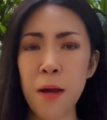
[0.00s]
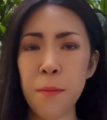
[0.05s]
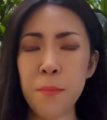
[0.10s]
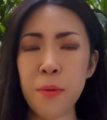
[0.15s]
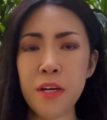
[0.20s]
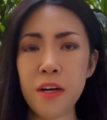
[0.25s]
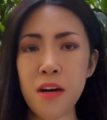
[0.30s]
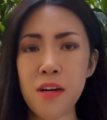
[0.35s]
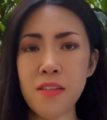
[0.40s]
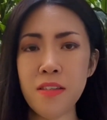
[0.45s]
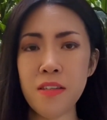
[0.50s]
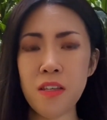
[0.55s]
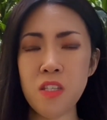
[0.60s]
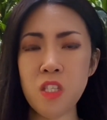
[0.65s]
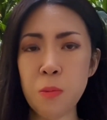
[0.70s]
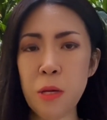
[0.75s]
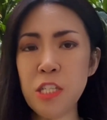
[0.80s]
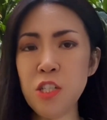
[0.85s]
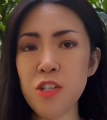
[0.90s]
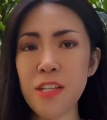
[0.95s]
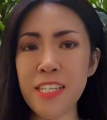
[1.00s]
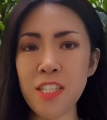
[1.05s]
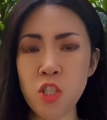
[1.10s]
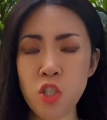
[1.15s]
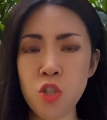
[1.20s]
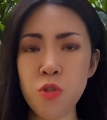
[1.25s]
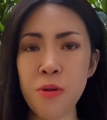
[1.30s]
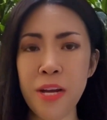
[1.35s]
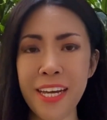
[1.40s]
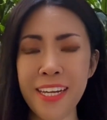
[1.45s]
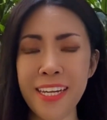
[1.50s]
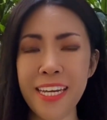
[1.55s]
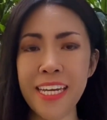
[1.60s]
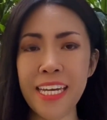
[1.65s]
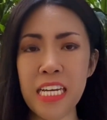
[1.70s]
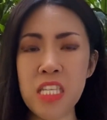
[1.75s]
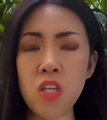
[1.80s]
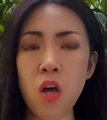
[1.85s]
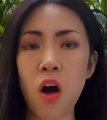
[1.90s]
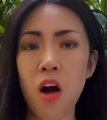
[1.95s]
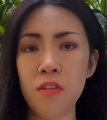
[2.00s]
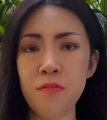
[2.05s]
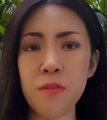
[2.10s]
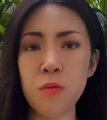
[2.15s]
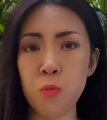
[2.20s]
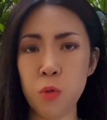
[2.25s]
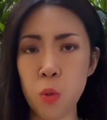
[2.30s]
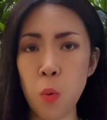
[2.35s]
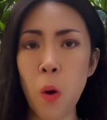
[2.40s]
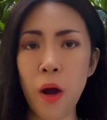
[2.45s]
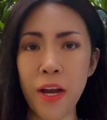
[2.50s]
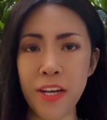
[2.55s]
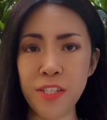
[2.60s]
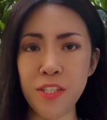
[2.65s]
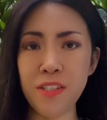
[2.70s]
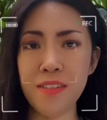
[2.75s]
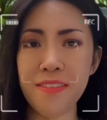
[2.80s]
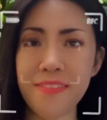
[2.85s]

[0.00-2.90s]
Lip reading: because specialized training is often required.